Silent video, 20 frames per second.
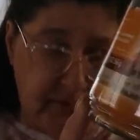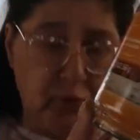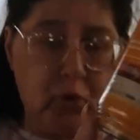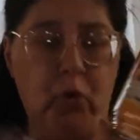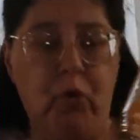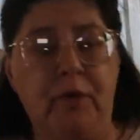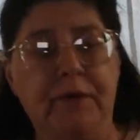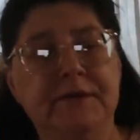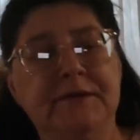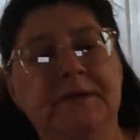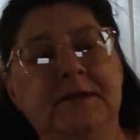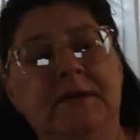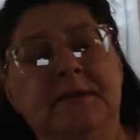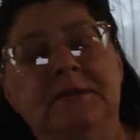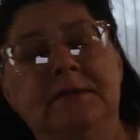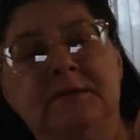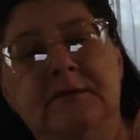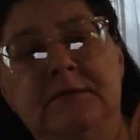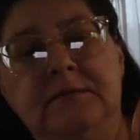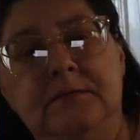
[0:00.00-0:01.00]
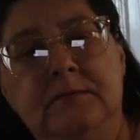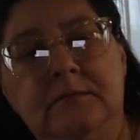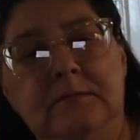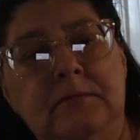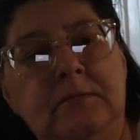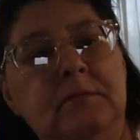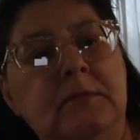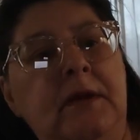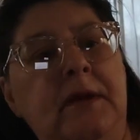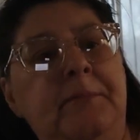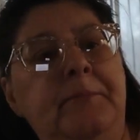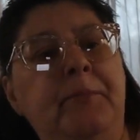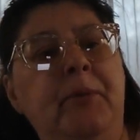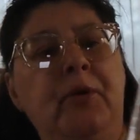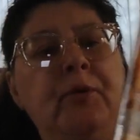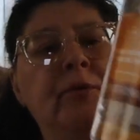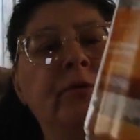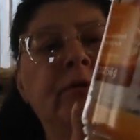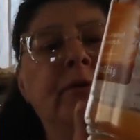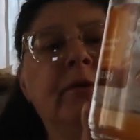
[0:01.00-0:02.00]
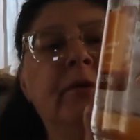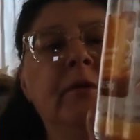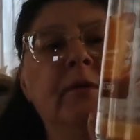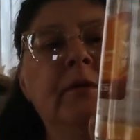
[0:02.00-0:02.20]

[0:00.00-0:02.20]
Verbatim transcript: of course, it, it burned